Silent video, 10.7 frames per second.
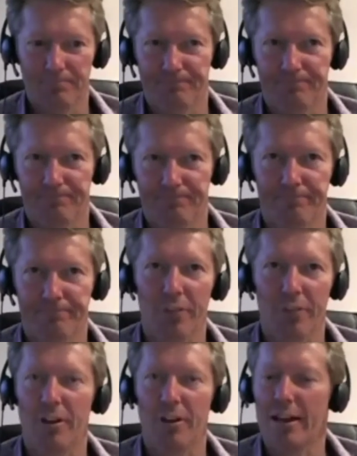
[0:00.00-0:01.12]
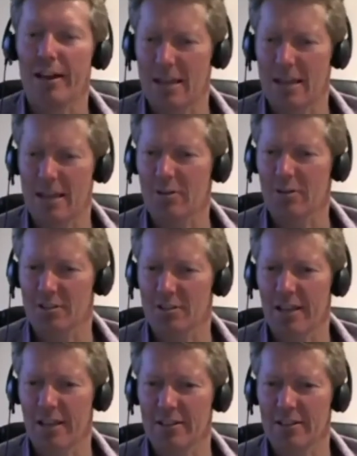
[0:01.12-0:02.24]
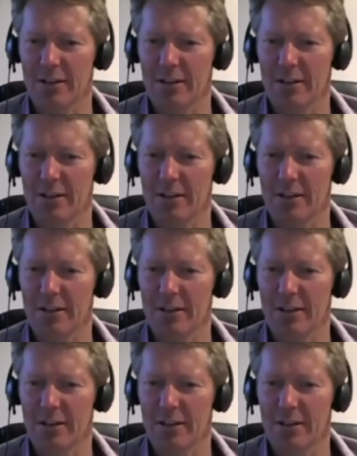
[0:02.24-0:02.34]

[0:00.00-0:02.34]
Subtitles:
not that I came across at that time,